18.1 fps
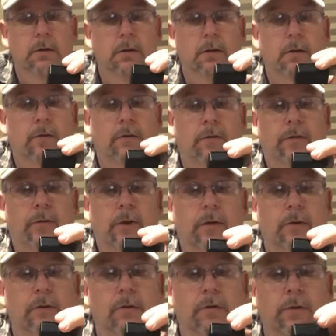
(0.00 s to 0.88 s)

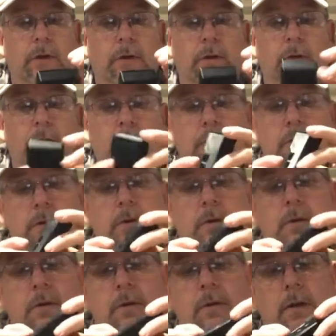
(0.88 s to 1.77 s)
signal
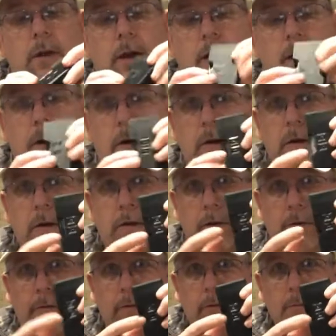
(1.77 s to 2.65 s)
that
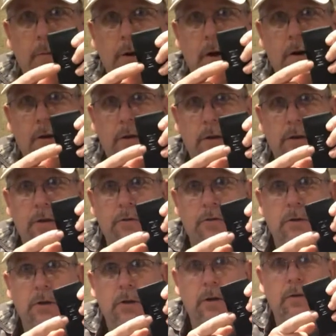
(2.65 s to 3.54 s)
the SIM card that you need.